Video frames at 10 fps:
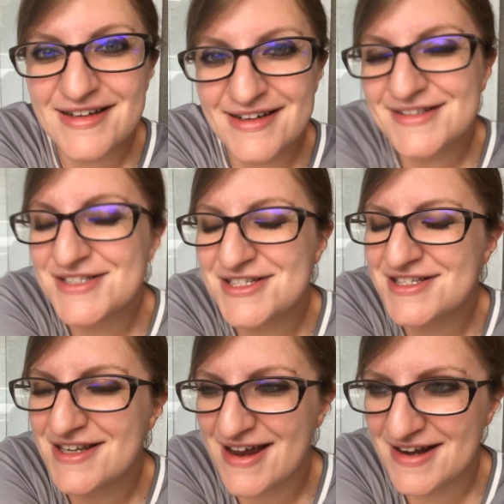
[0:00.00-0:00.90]
It's
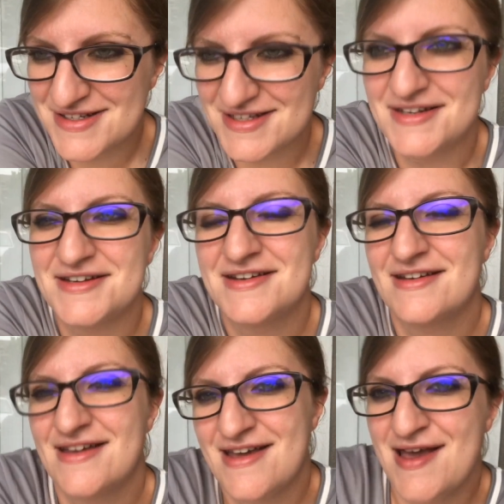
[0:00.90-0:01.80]
just an accident.
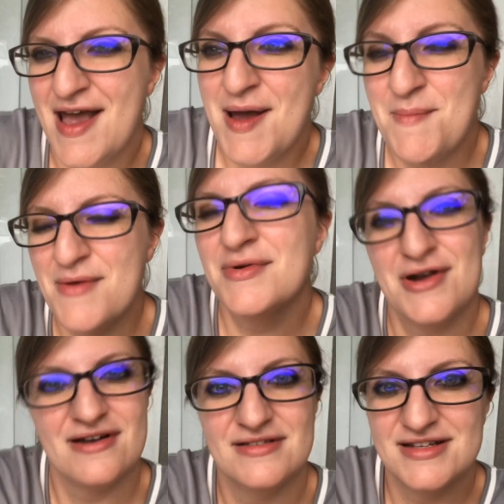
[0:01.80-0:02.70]
But
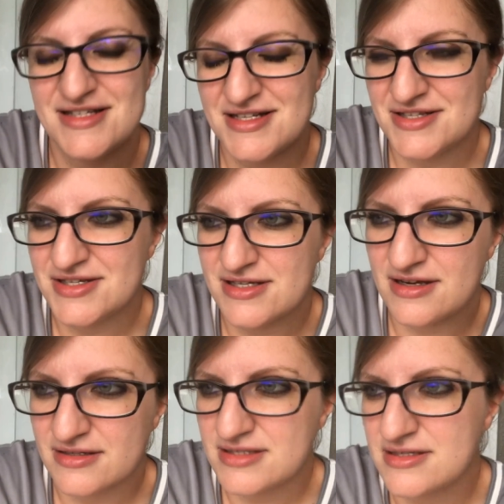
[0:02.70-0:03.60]
regardless, it still
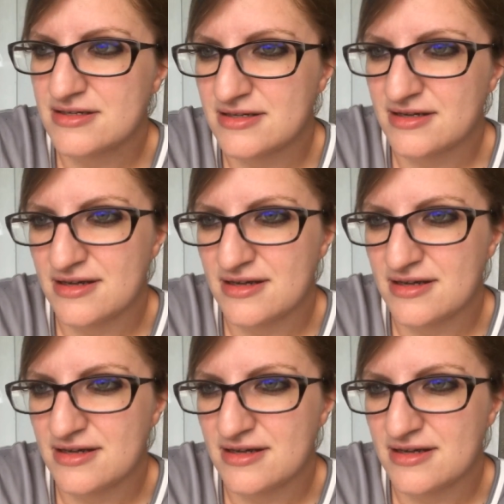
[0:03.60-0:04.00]
sucks.